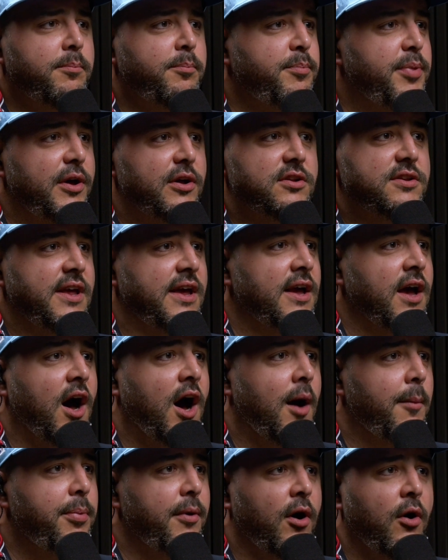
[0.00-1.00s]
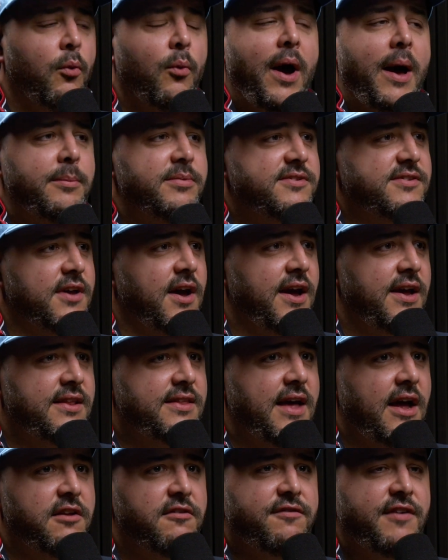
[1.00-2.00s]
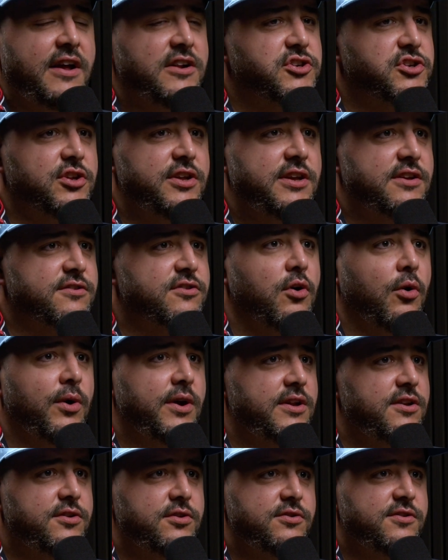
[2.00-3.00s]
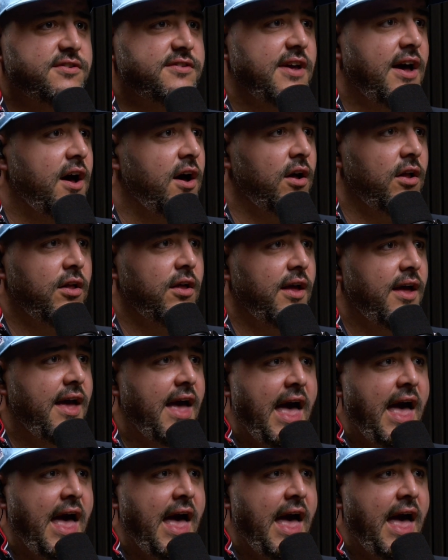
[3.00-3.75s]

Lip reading: building up a website that eventually is going to sell